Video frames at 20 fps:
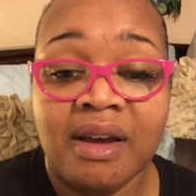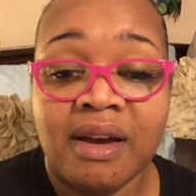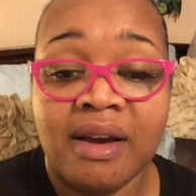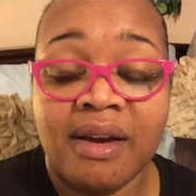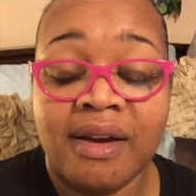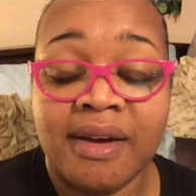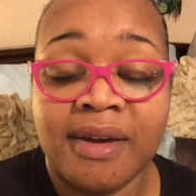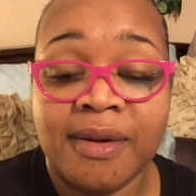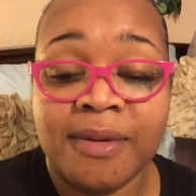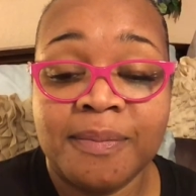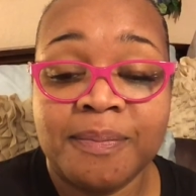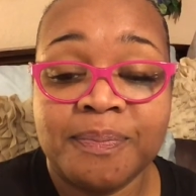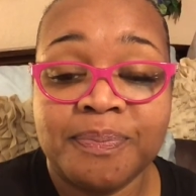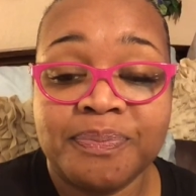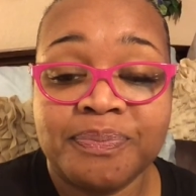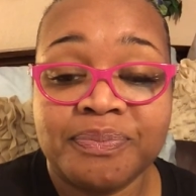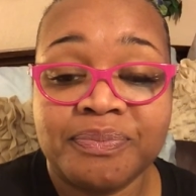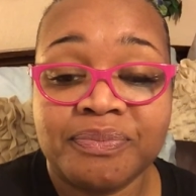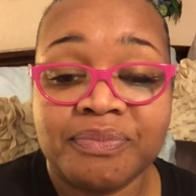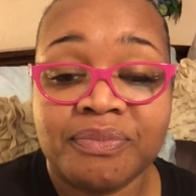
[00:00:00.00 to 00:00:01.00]

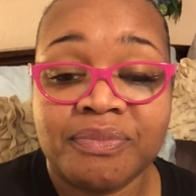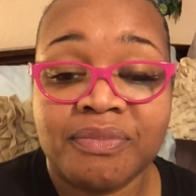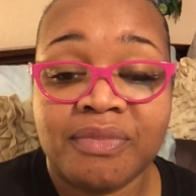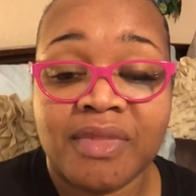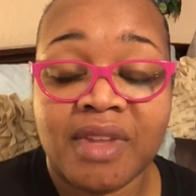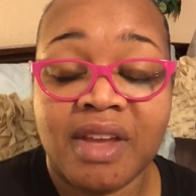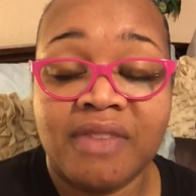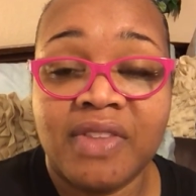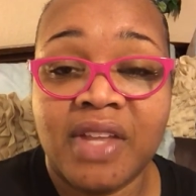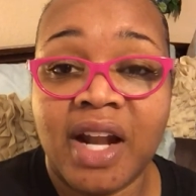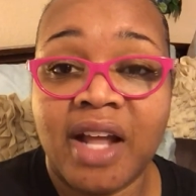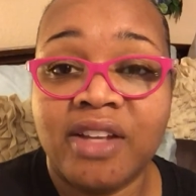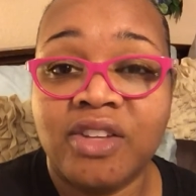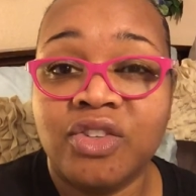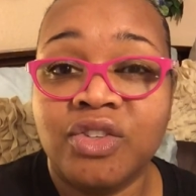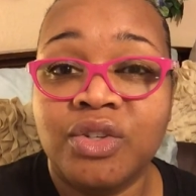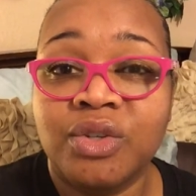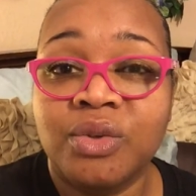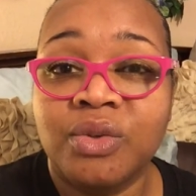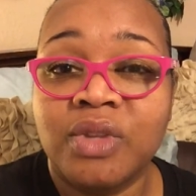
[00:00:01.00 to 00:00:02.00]
that I
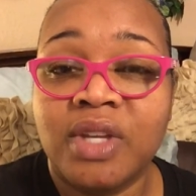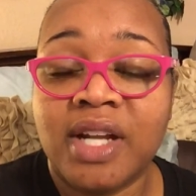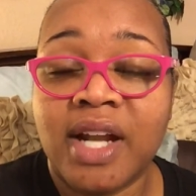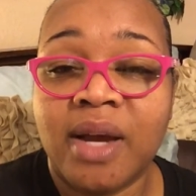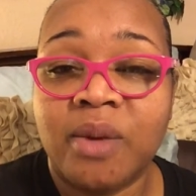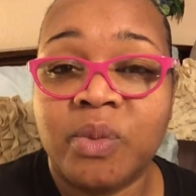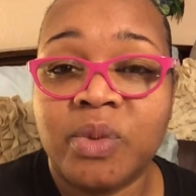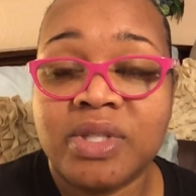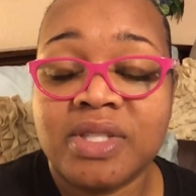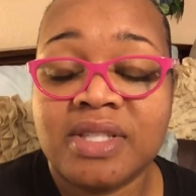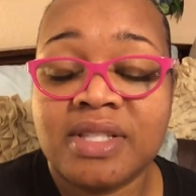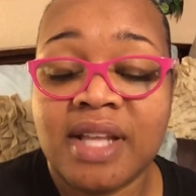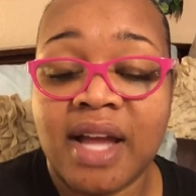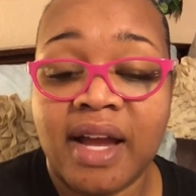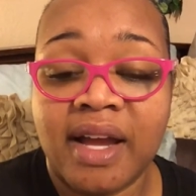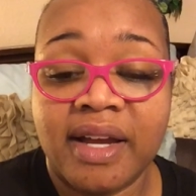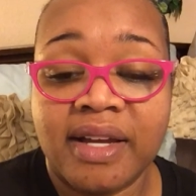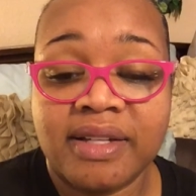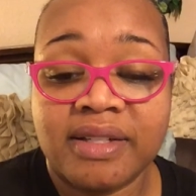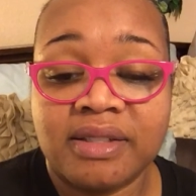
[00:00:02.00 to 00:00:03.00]
knew that I was
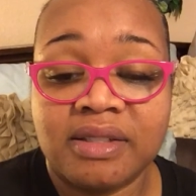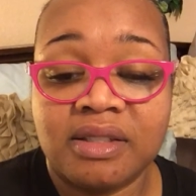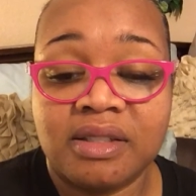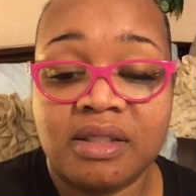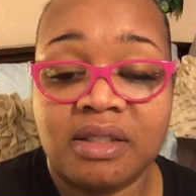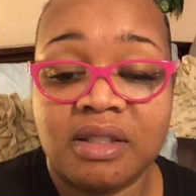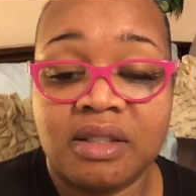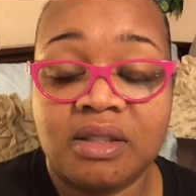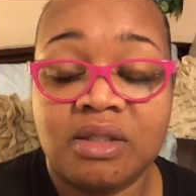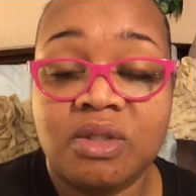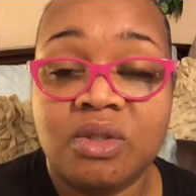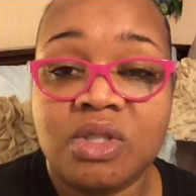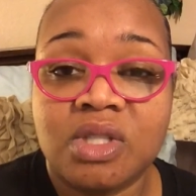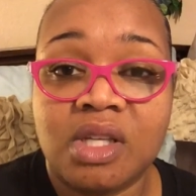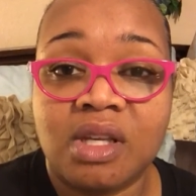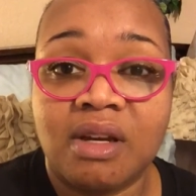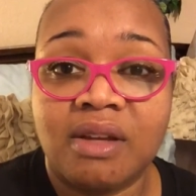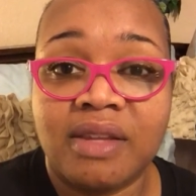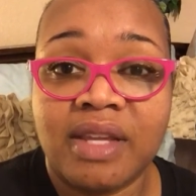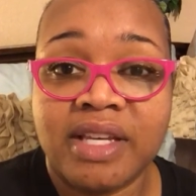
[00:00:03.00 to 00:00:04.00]
not
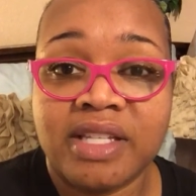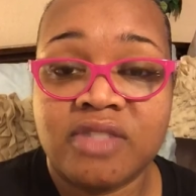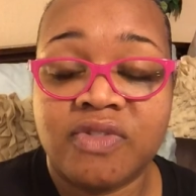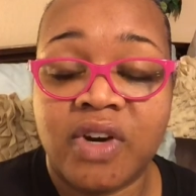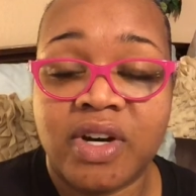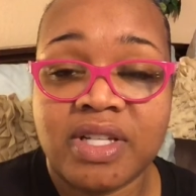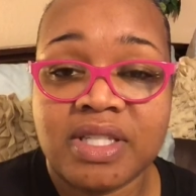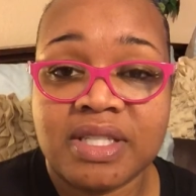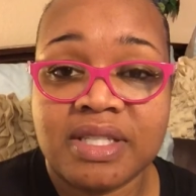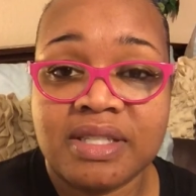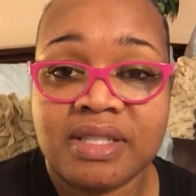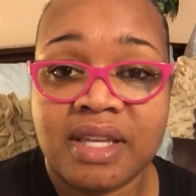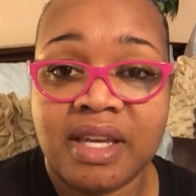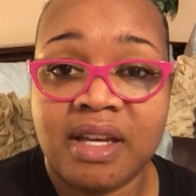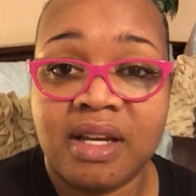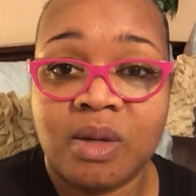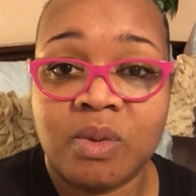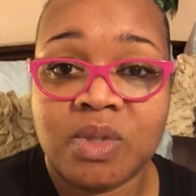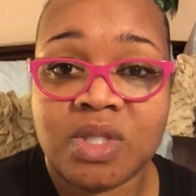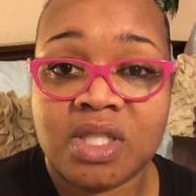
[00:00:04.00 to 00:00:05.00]
losing on as far as the
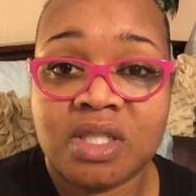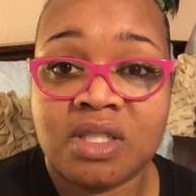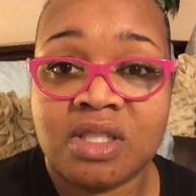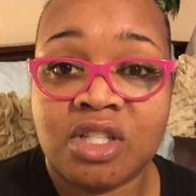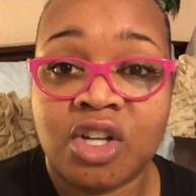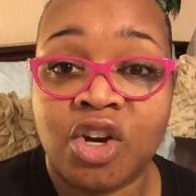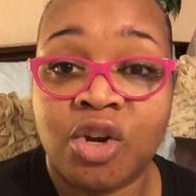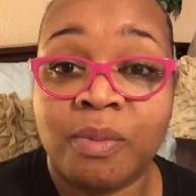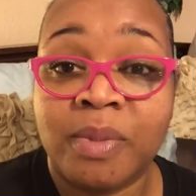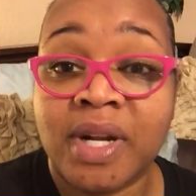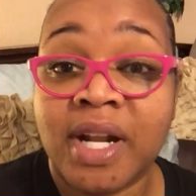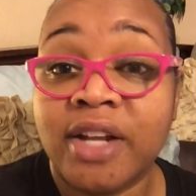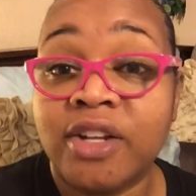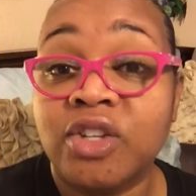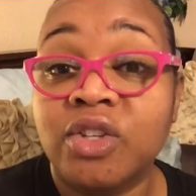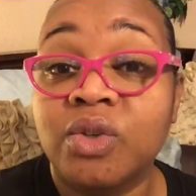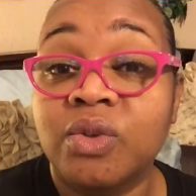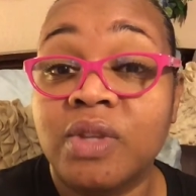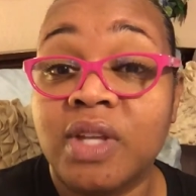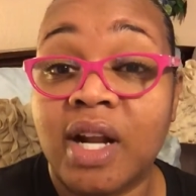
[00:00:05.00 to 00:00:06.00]
scale was concerned, but I
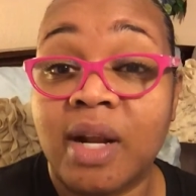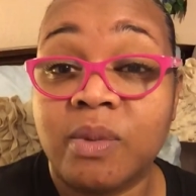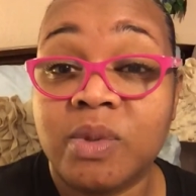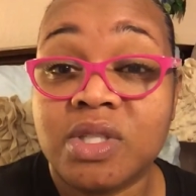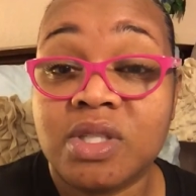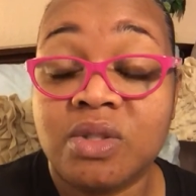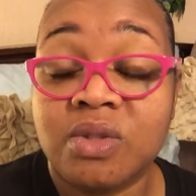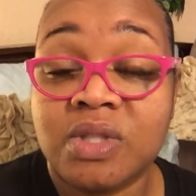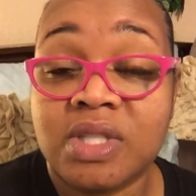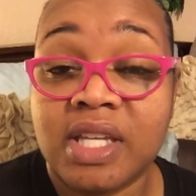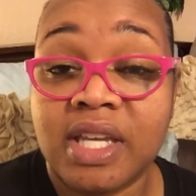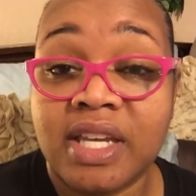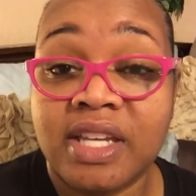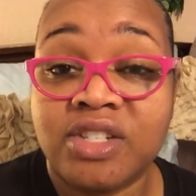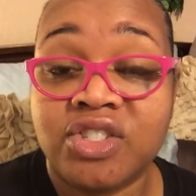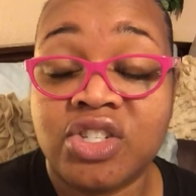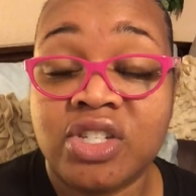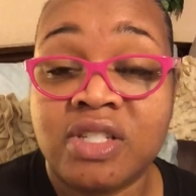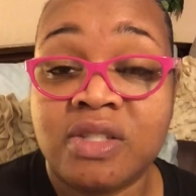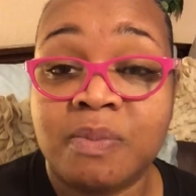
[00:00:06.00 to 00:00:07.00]
knew that I was losing
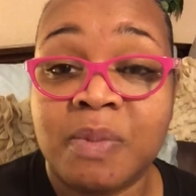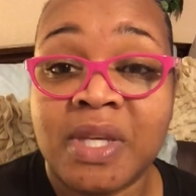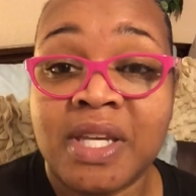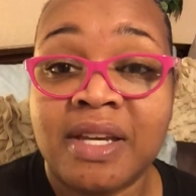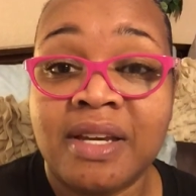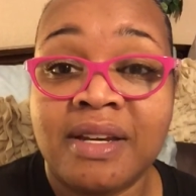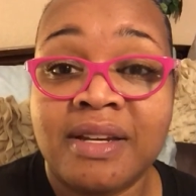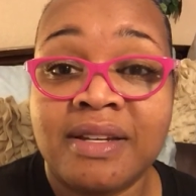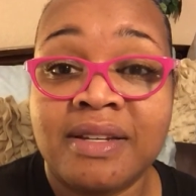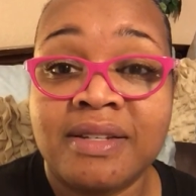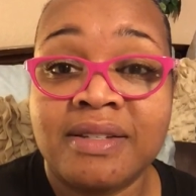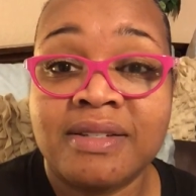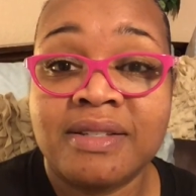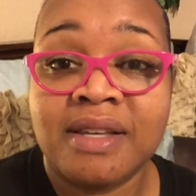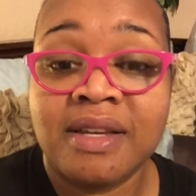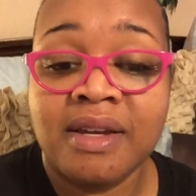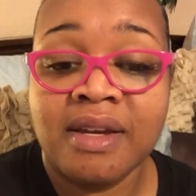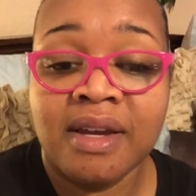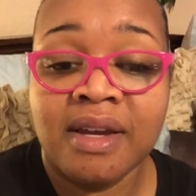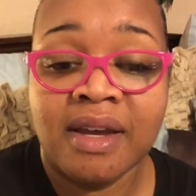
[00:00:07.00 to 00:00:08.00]
inches because
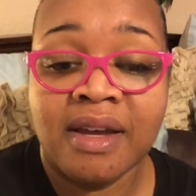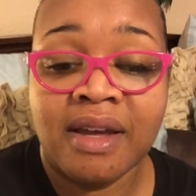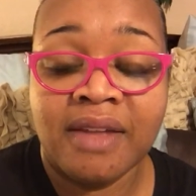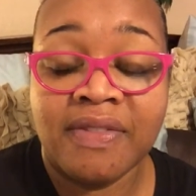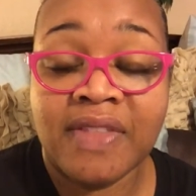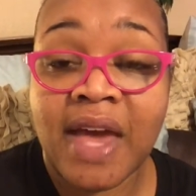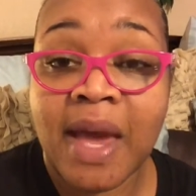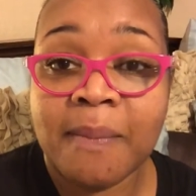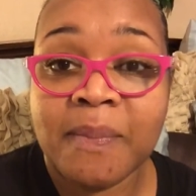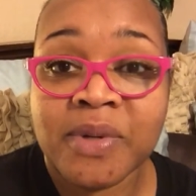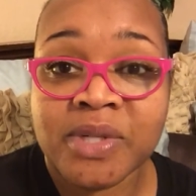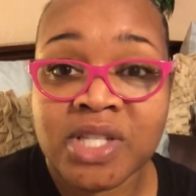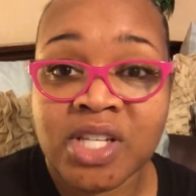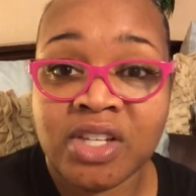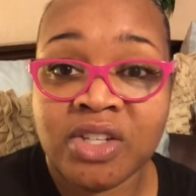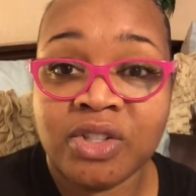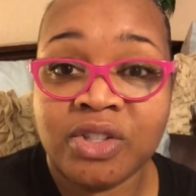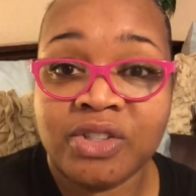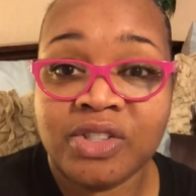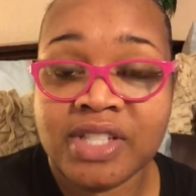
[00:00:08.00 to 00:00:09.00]
that
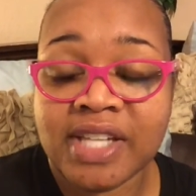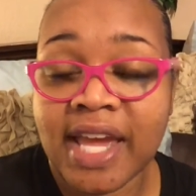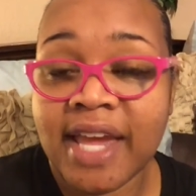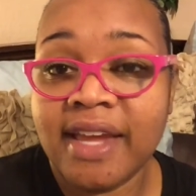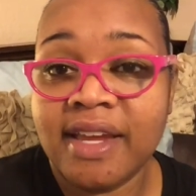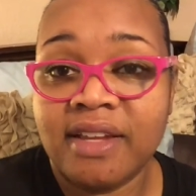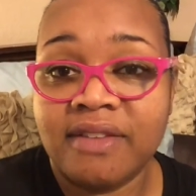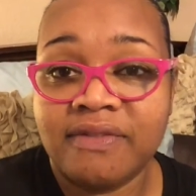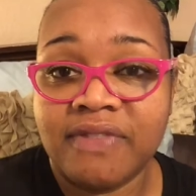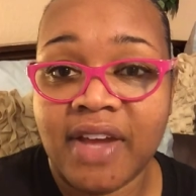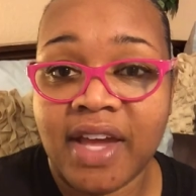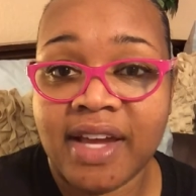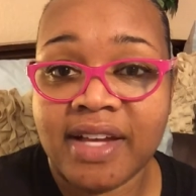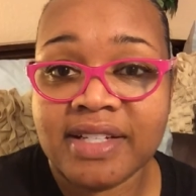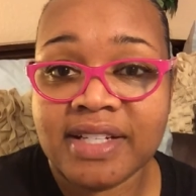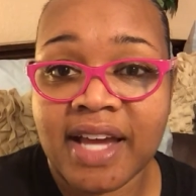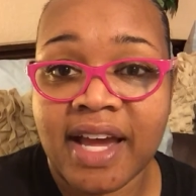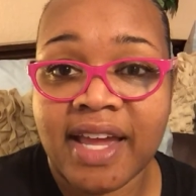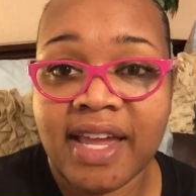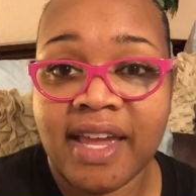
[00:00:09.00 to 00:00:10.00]
particular day, in
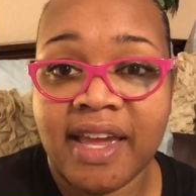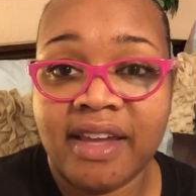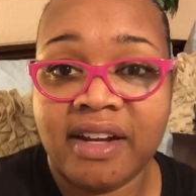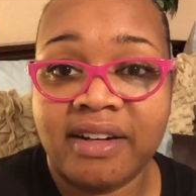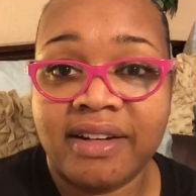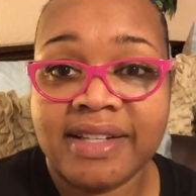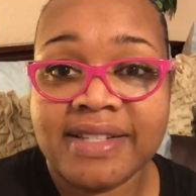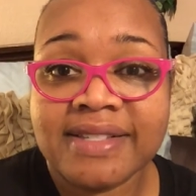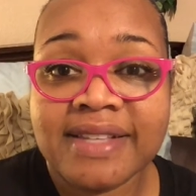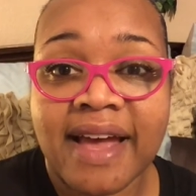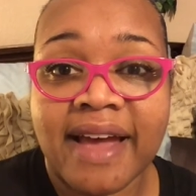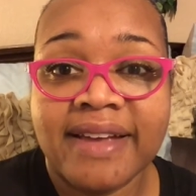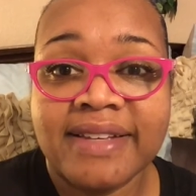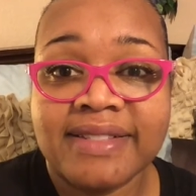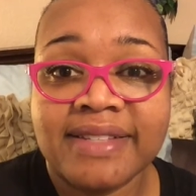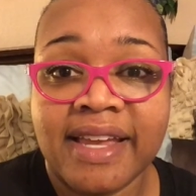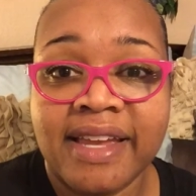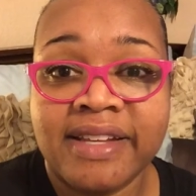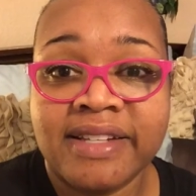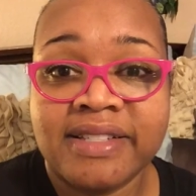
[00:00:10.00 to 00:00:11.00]
fact, I had on a
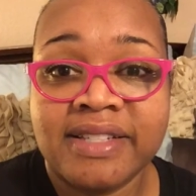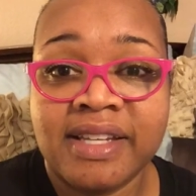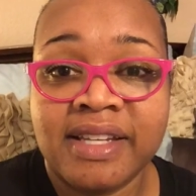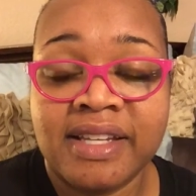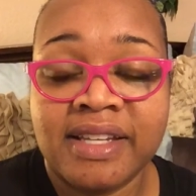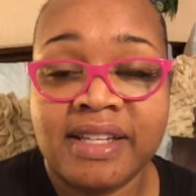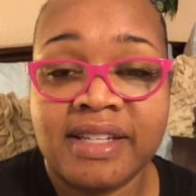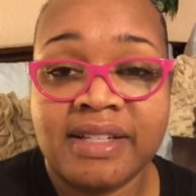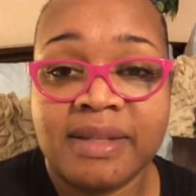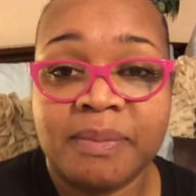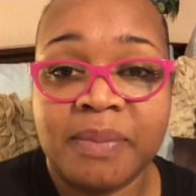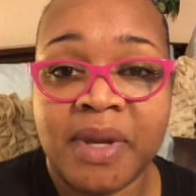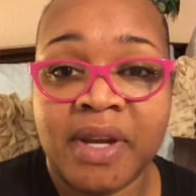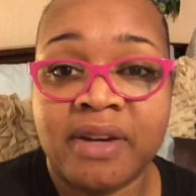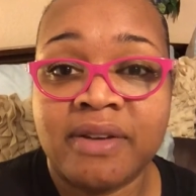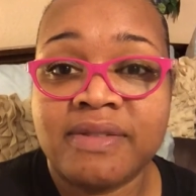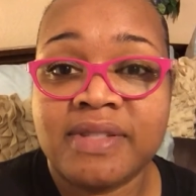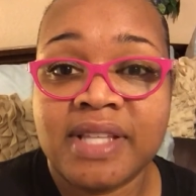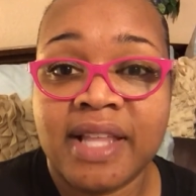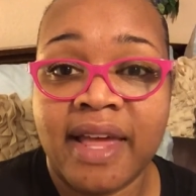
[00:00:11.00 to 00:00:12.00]
size 18
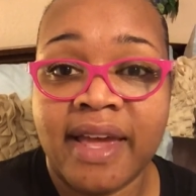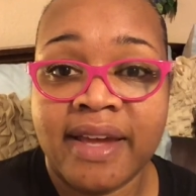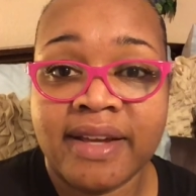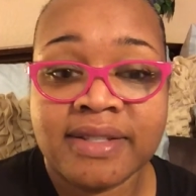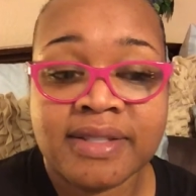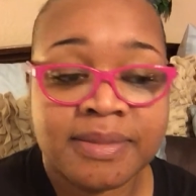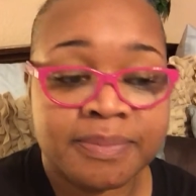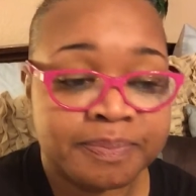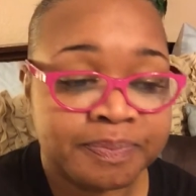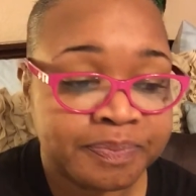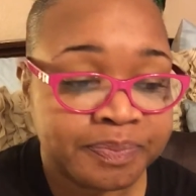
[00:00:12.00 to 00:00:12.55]
pair of slacks.